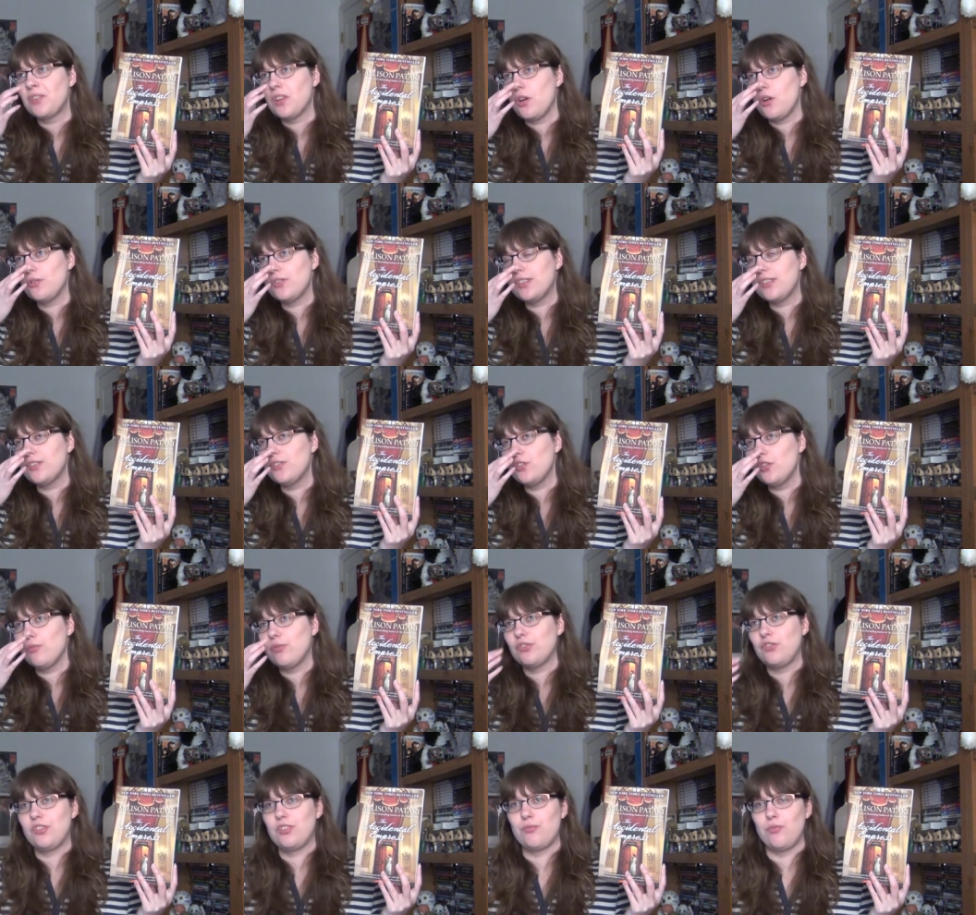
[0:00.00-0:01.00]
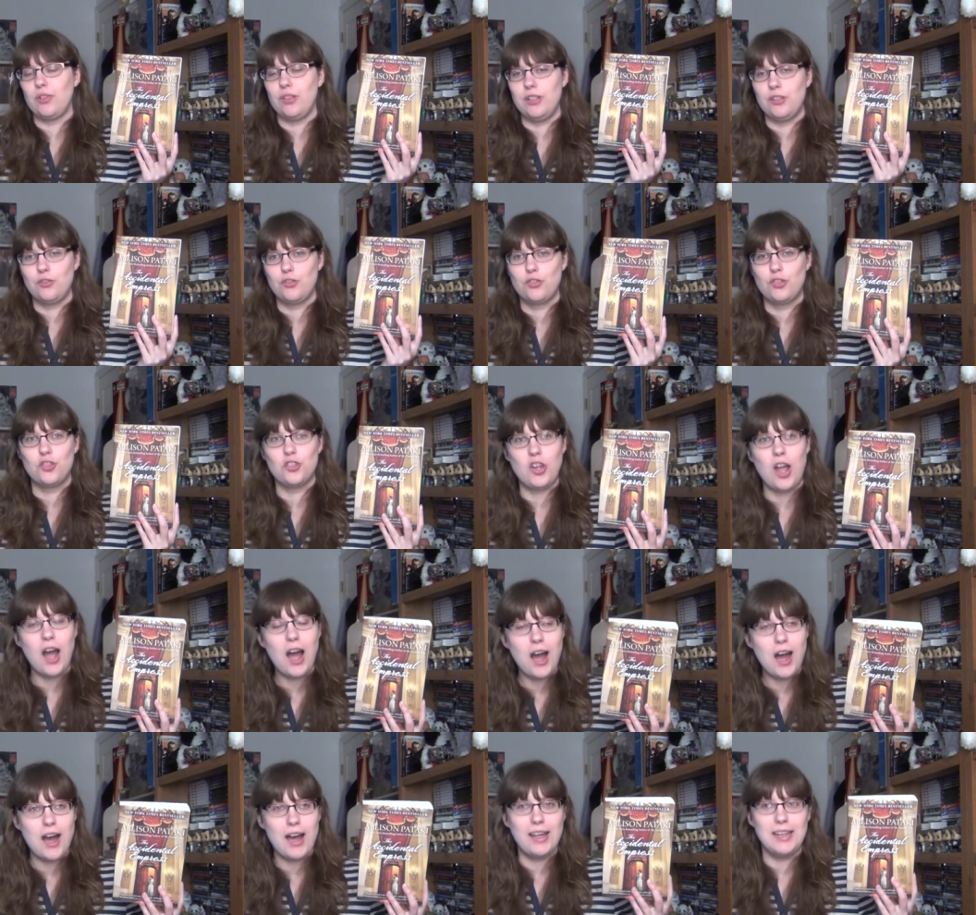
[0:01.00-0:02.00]
her sister was just really
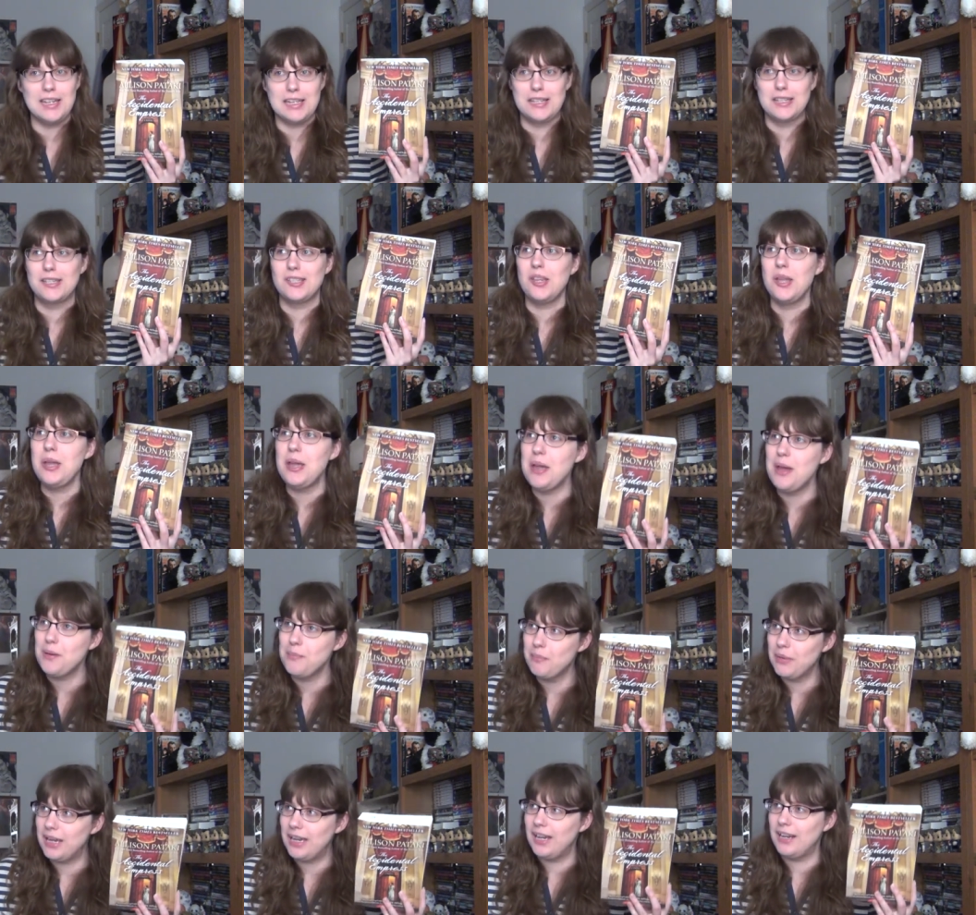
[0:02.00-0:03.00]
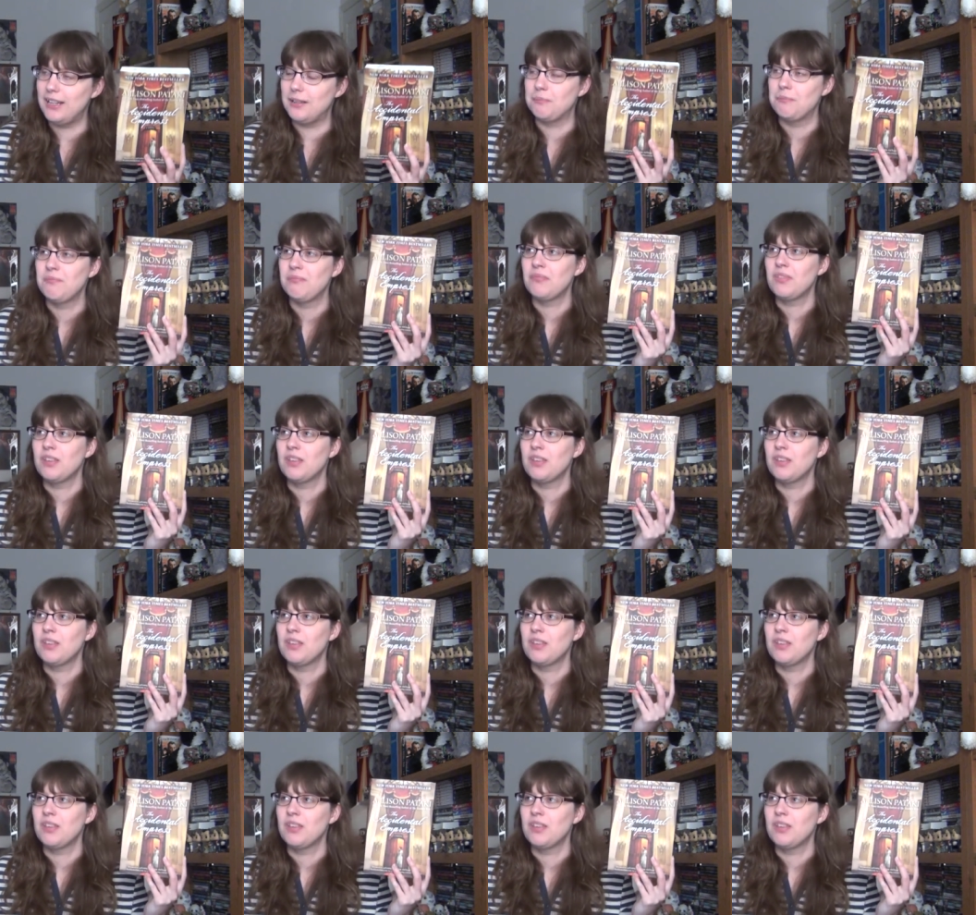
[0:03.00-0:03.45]
shy and timid, and